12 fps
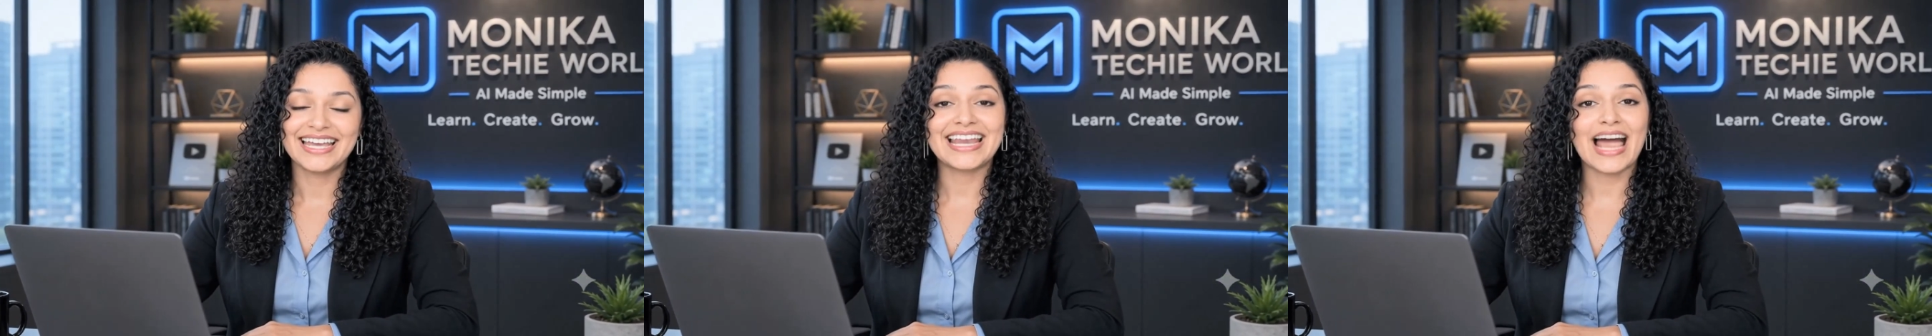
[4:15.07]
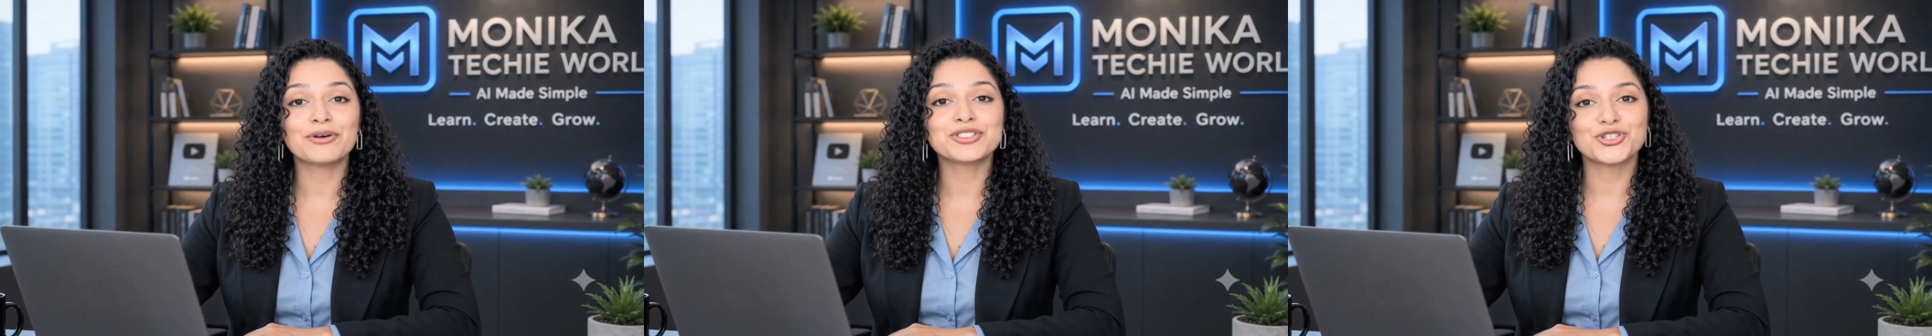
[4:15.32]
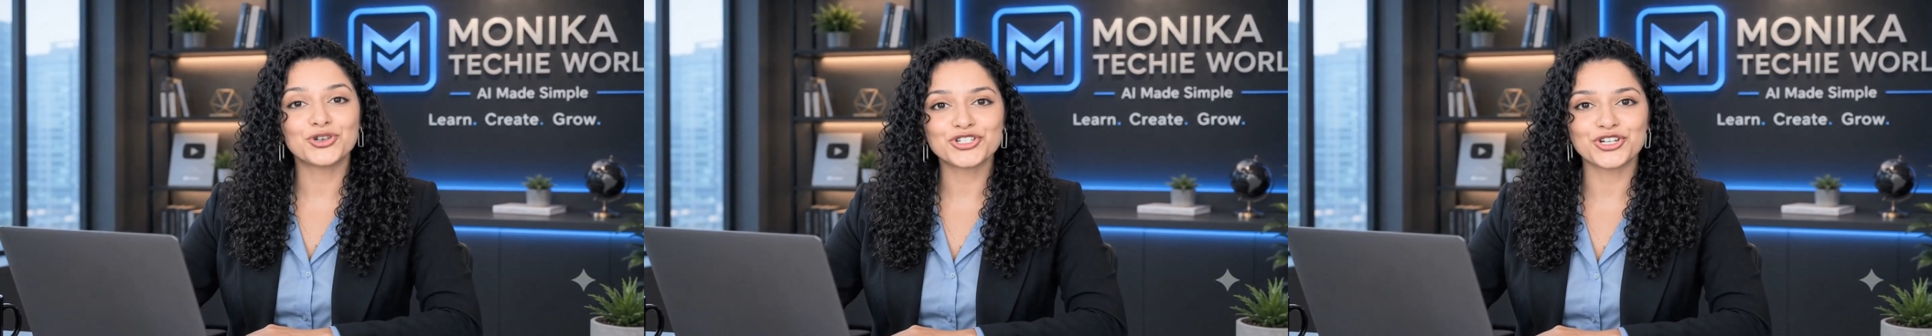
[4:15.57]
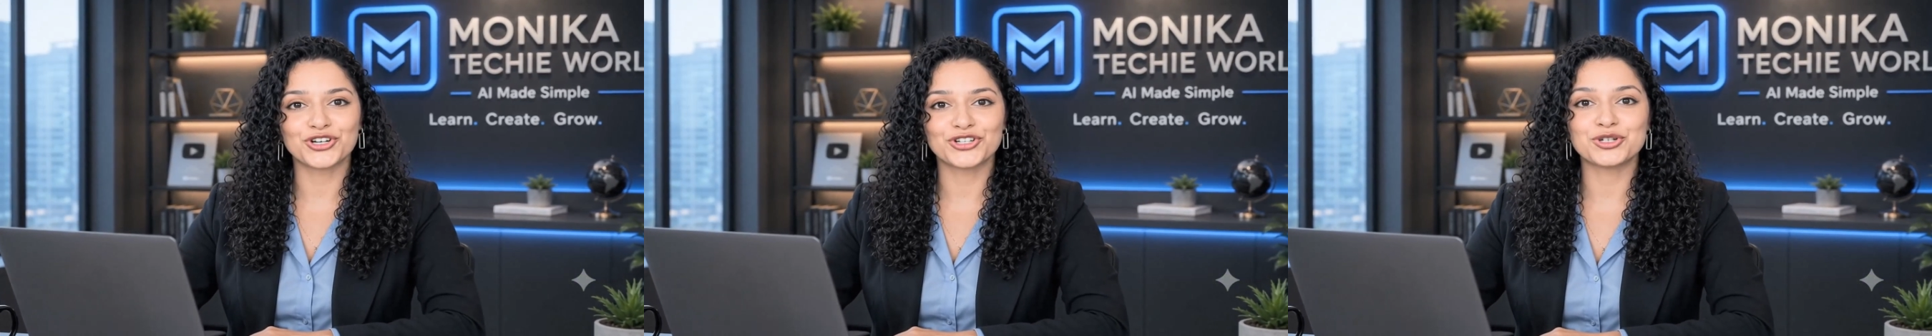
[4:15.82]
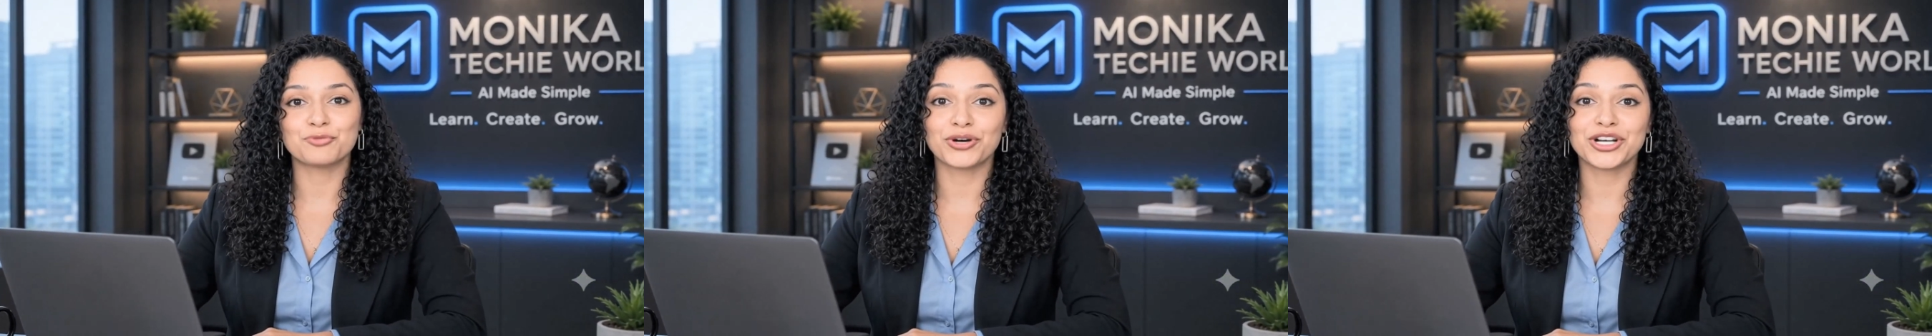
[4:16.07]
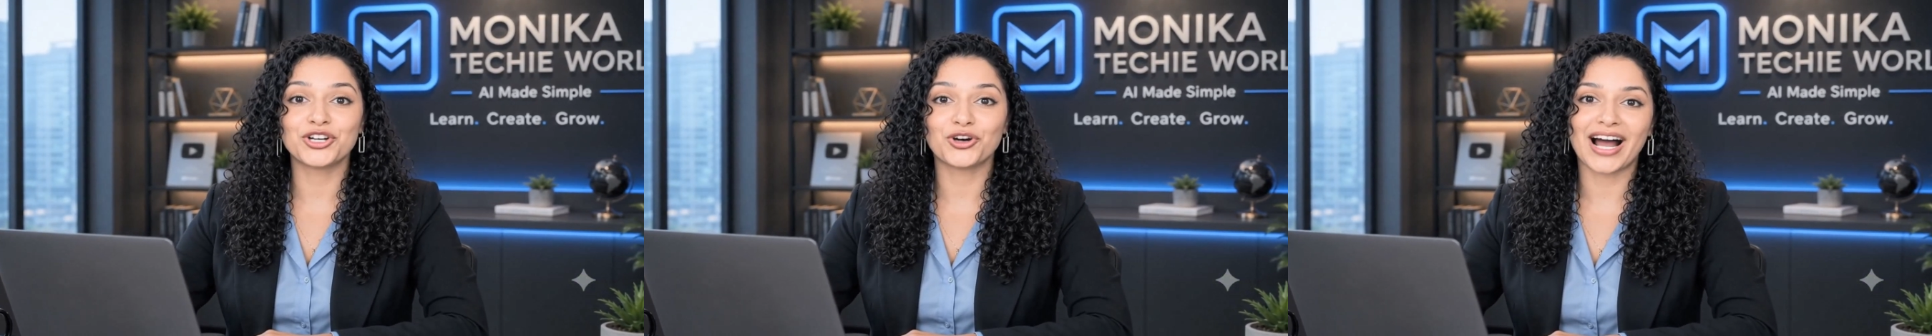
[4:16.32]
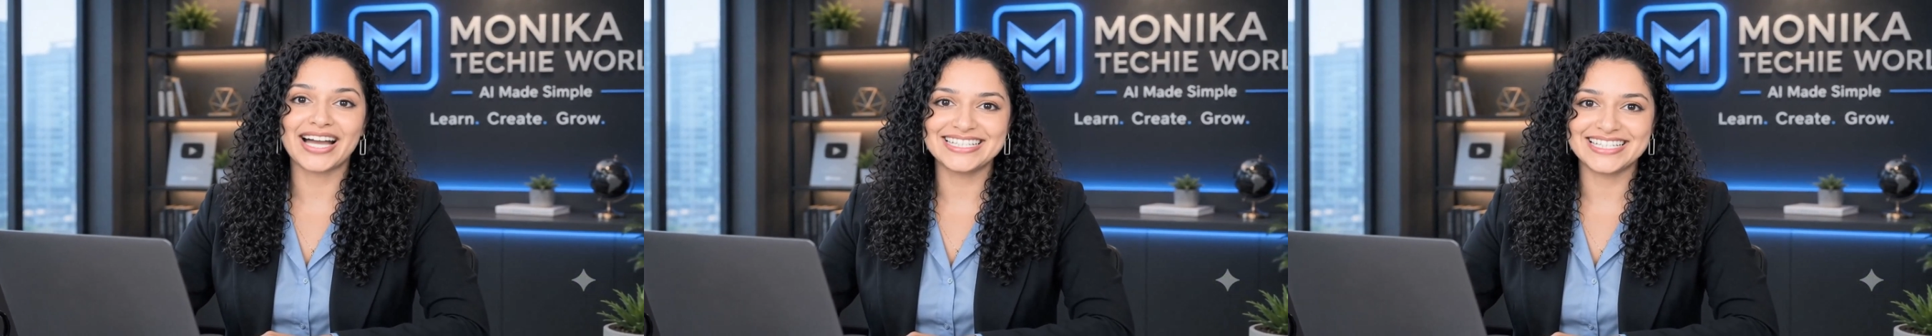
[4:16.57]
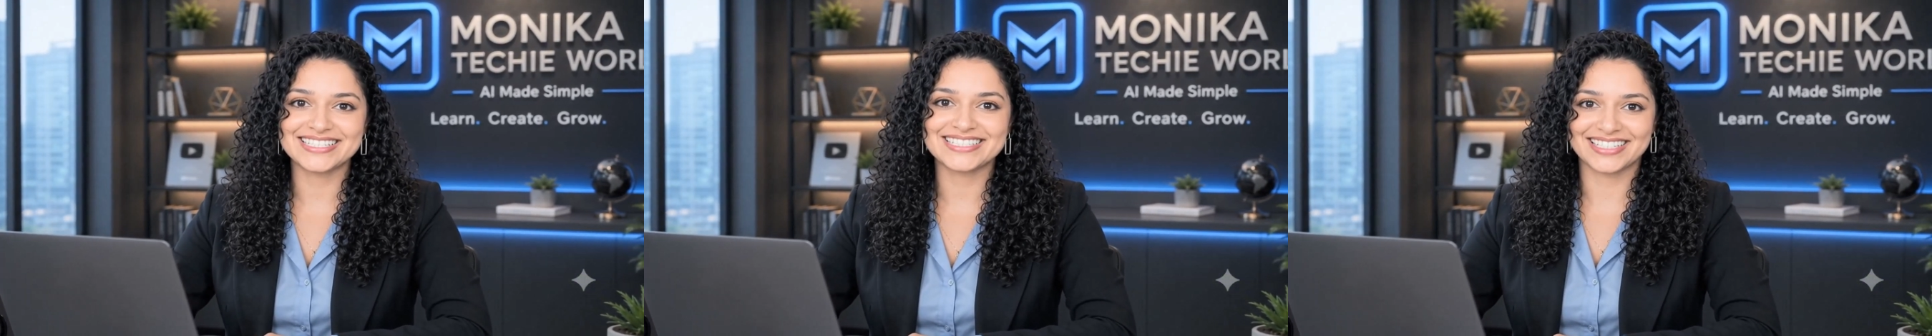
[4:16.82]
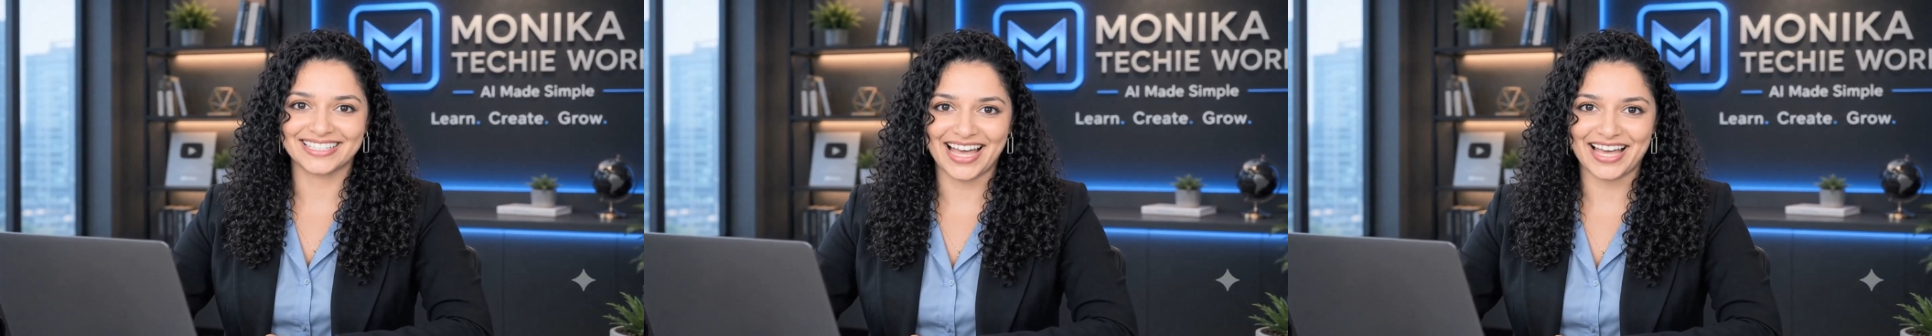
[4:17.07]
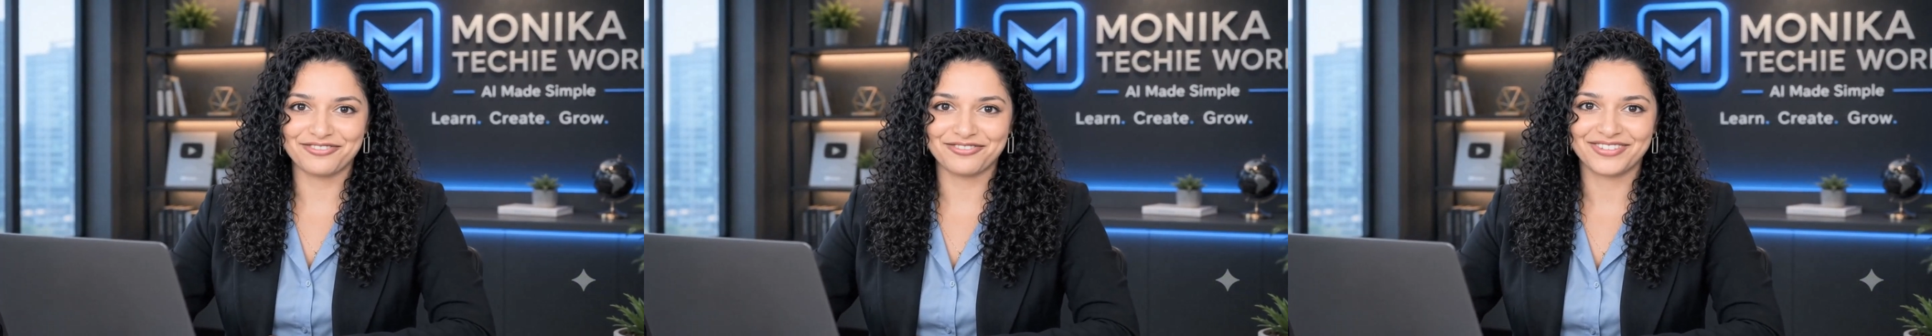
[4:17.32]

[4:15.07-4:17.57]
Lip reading: Now it's your turn to bring your ideas to life.